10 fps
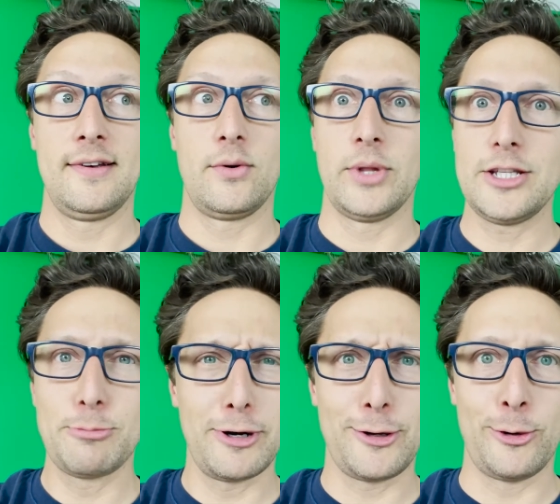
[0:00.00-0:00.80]
Well, that's
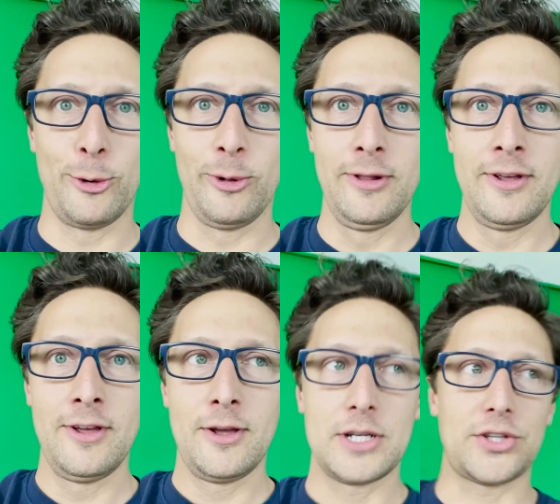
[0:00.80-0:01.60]
pretty cool.
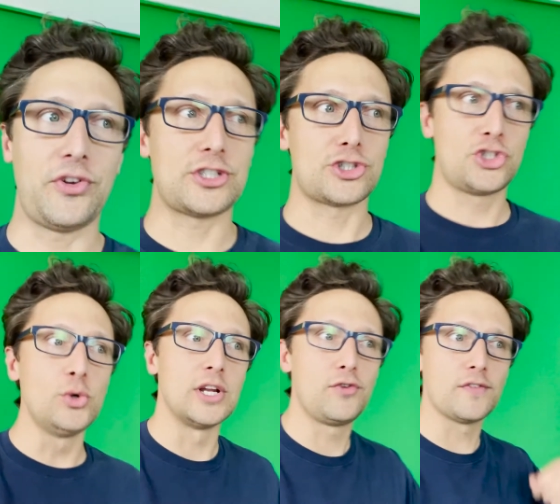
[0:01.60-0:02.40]
Because if you
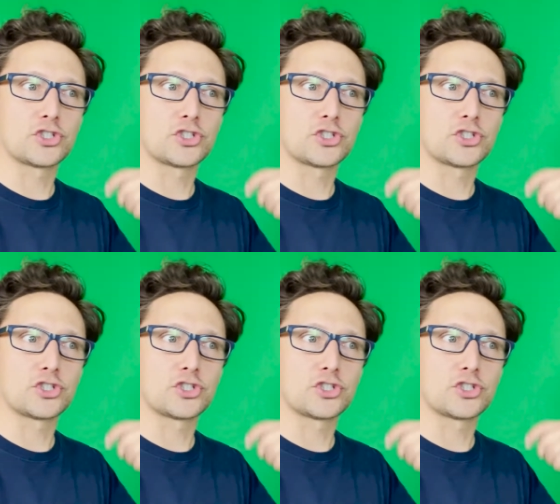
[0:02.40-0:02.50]
have